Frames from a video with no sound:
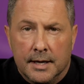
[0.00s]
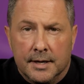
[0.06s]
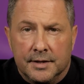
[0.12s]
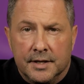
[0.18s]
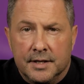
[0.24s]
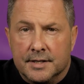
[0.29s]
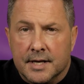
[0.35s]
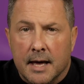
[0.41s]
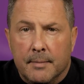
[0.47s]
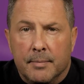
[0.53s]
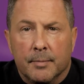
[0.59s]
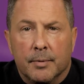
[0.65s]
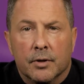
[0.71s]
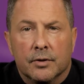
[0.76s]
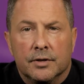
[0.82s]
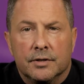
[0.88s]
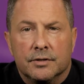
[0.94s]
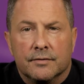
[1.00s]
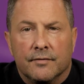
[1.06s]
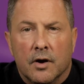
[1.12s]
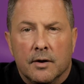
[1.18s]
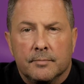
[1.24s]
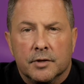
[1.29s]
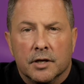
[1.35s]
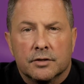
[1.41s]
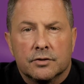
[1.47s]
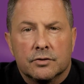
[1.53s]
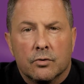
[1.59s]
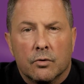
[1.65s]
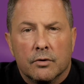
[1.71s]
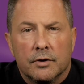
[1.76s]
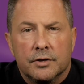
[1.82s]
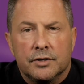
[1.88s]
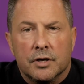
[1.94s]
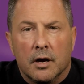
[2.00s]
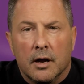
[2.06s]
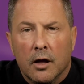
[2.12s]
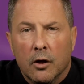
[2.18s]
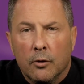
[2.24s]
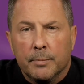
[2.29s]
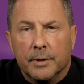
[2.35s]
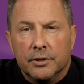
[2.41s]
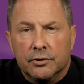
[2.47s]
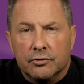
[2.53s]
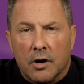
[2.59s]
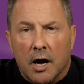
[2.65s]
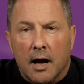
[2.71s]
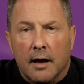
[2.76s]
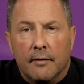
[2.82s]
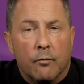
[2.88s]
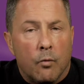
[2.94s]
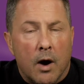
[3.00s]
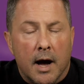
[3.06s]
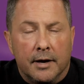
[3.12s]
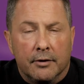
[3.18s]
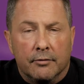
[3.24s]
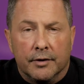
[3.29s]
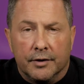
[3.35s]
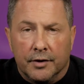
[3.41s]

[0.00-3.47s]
These capabilities of object storage are helping drive wider